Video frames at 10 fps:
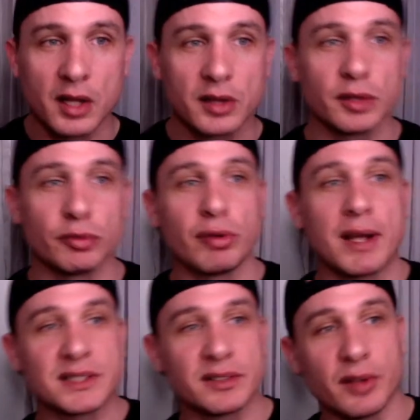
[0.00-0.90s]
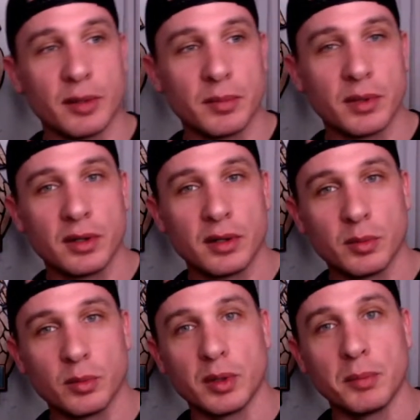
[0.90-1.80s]
The rest of them
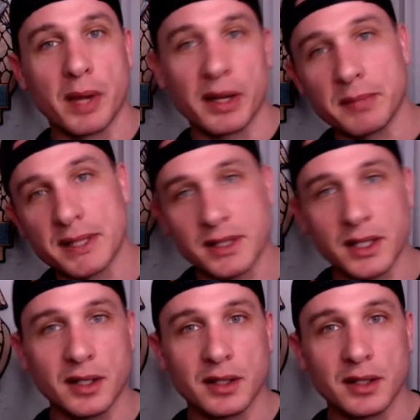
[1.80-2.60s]
were Mike Miskey.